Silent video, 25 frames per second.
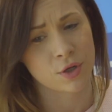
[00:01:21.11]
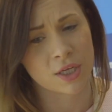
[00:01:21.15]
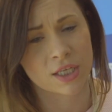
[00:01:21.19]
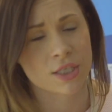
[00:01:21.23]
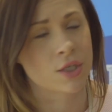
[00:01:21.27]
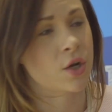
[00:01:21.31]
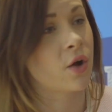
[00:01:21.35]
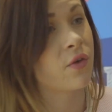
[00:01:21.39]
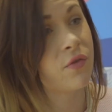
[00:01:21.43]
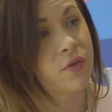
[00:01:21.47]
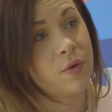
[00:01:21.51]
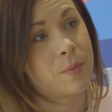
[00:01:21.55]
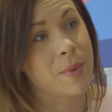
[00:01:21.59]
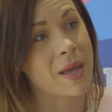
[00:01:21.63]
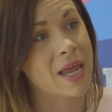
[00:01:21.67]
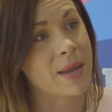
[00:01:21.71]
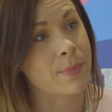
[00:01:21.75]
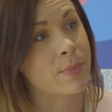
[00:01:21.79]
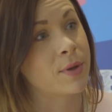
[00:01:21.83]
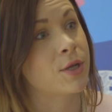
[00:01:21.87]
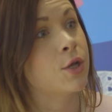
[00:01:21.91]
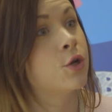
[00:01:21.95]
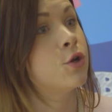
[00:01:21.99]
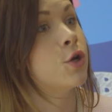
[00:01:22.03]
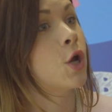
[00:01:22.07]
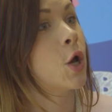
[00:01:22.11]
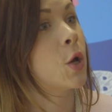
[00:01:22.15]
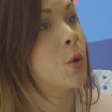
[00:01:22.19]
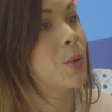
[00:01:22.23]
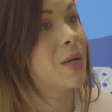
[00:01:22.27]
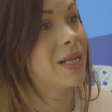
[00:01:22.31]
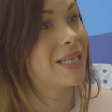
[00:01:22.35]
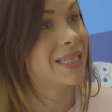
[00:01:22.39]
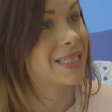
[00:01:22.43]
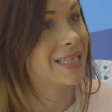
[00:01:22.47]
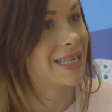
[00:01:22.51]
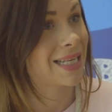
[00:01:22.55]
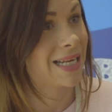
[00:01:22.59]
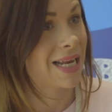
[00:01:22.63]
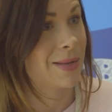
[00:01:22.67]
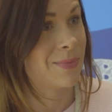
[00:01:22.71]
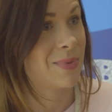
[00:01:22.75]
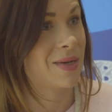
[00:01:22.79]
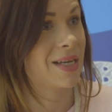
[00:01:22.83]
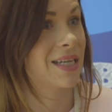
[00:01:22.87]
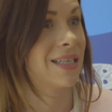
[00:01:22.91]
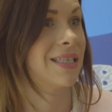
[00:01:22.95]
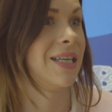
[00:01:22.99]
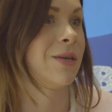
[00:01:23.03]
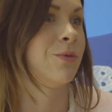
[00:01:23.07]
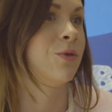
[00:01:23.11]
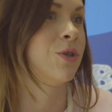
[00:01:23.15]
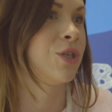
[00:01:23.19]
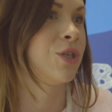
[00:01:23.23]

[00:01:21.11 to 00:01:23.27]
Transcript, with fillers: it's not for me, but you know instantly because they